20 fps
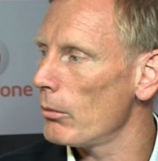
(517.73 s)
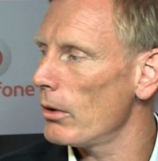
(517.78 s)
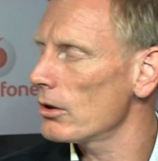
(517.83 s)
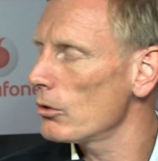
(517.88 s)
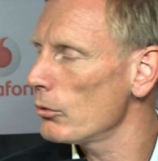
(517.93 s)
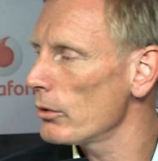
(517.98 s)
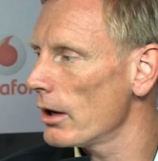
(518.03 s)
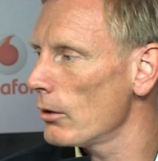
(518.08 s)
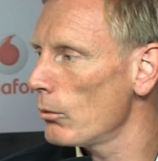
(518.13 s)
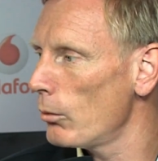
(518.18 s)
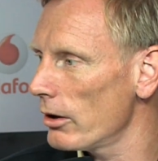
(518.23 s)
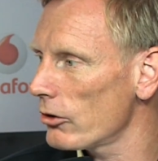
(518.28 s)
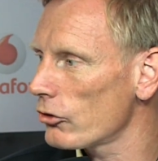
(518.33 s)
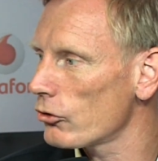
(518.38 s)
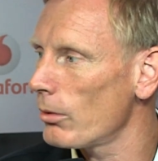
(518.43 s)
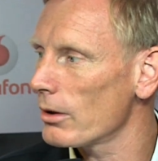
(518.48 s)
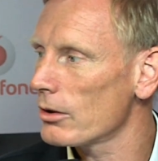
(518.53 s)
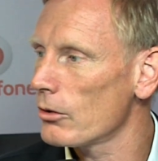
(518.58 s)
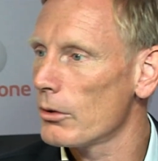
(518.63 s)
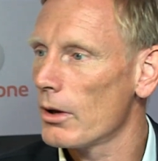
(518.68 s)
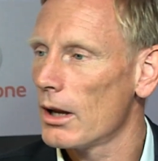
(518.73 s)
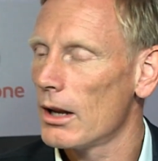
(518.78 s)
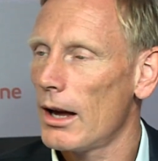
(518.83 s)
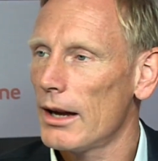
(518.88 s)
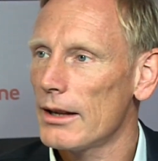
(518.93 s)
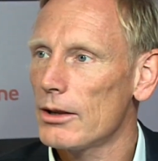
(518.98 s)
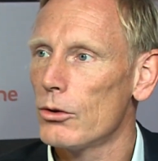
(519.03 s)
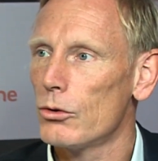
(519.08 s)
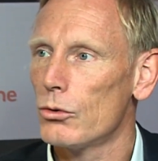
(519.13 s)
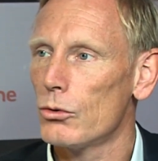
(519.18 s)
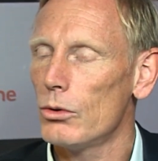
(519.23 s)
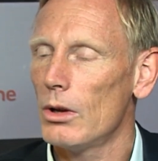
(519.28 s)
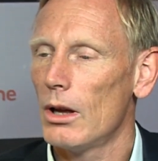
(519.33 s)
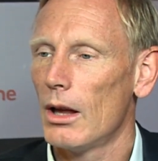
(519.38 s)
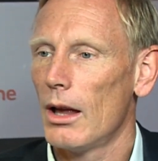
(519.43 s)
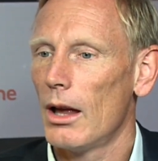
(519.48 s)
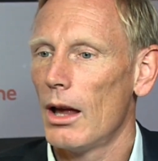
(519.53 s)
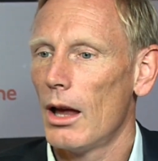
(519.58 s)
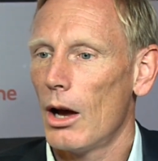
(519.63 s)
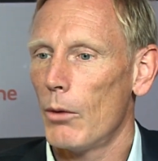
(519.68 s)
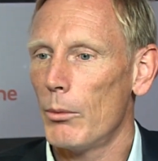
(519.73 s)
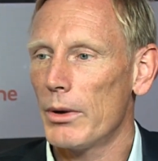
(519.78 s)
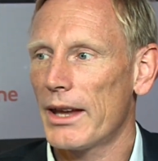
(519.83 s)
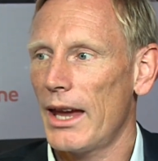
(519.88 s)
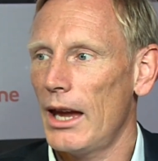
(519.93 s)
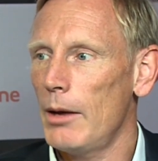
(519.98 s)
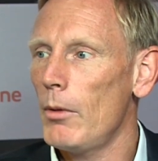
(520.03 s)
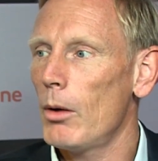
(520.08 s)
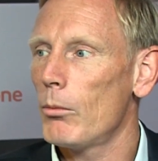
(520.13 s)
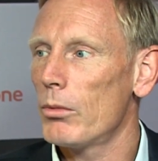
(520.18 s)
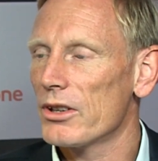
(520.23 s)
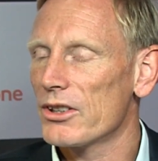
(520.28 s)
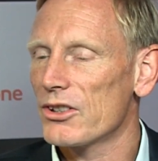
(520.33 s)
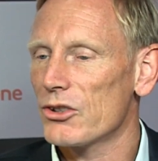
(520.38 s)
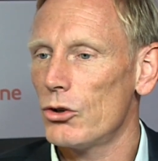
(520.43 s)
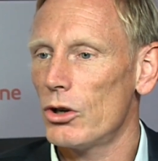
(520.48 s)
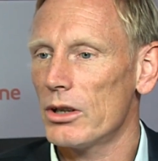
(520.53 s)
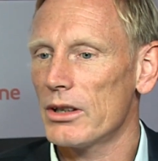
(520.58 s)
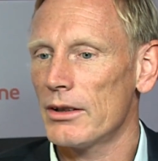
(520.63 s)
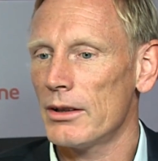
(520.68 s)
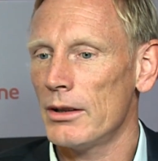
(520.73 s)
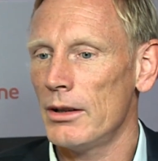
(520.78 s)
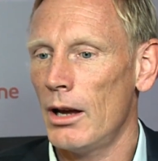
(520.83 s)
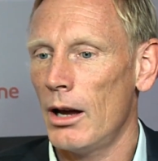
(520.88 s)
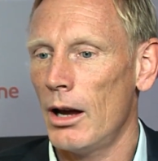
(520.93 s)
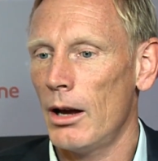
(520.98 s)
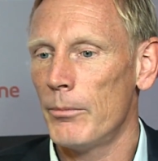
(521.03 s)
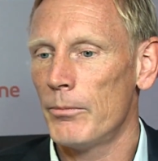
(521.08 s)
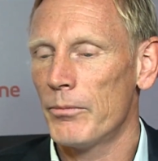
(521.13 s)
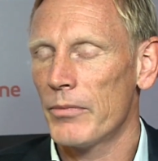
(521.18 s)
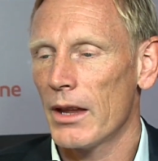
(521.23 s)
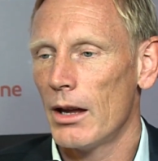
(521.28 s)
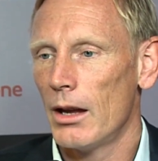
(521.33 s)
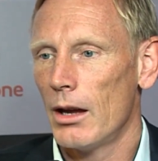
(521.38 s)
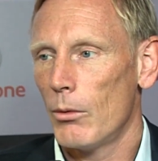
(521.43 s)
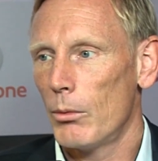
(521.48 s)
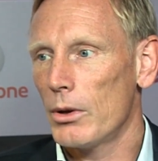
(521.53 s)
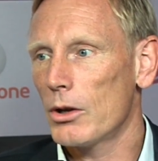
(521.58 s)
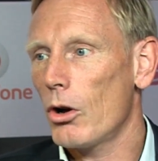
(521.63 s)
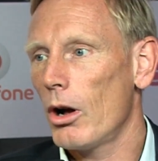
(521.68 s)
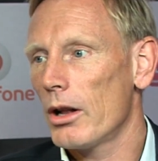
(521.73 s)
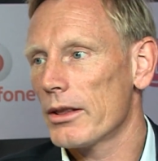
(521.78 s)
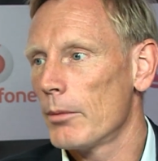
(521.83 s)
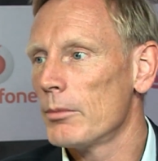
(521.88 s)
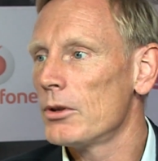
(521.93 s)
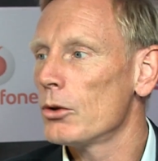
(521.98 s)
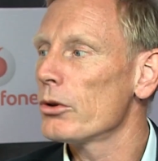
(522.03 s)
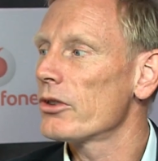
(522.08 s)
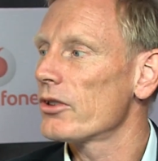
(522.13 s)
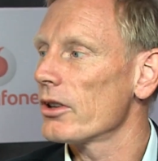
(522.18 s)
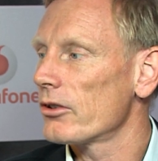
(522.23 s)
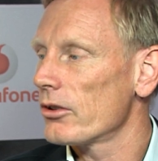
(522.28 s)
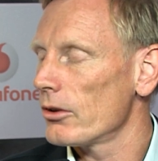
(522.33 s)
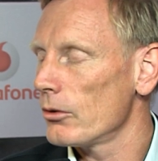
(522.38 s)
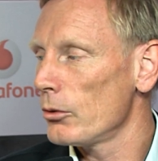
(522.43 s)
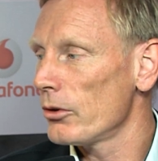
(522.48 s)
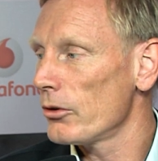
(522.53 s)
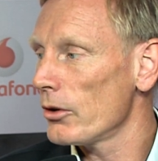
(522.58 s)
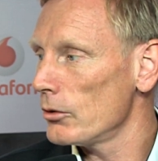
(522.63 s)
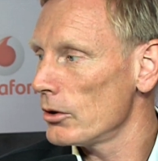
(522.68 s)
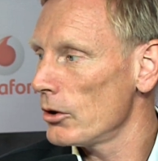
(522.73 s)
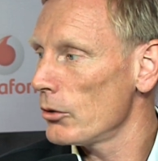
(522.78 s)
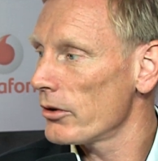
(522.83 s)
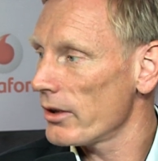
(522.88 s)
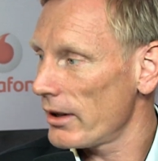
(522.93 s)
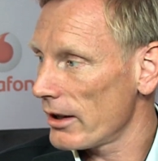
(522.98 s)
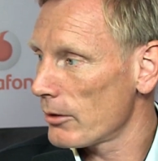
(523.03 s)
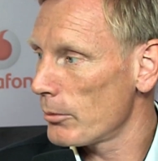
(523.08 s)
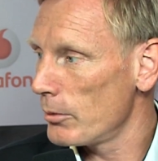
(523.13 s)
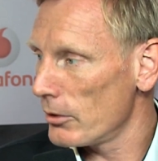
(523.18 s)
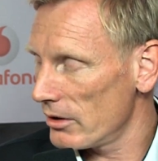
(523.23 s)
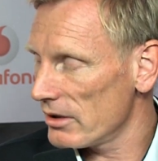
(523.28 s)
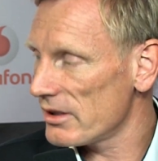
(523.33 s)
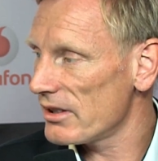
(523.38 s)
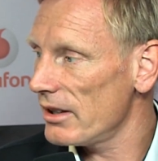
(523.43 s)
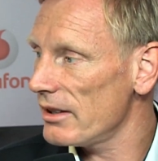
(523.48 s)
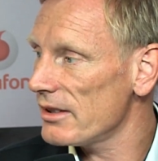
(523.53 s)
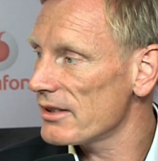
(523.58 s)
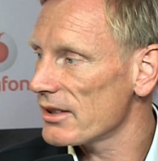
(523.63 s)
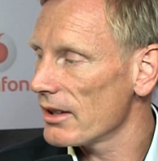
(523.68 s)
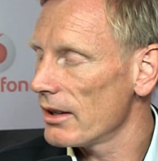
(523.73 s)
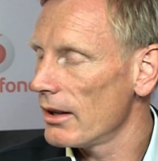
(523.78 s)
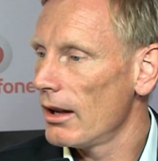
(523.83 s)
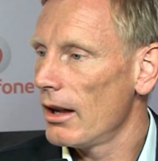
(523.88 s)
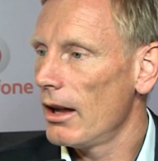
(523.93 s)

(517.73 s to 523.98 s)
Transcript: What do they wish? What do they like to do? And we came up with certain, um, we call them usage, user, experiences.